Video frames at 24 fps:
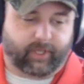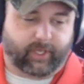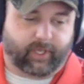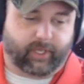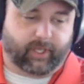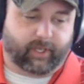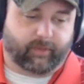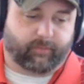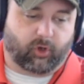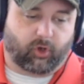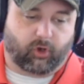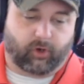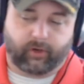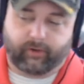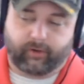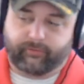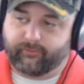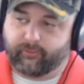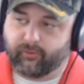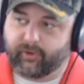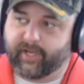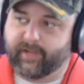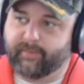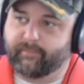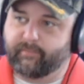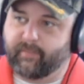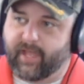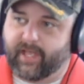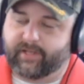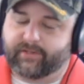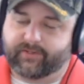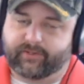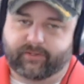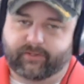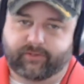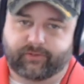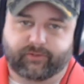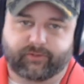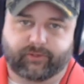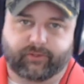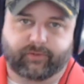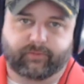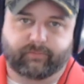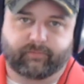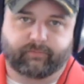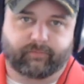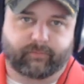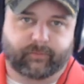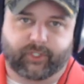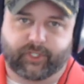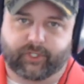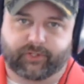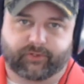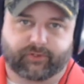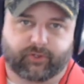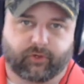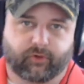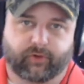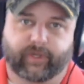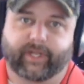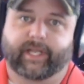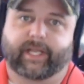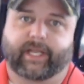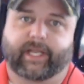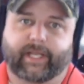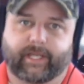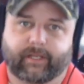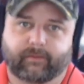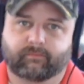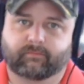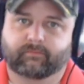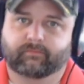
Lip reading: Are Freemasons just greedy?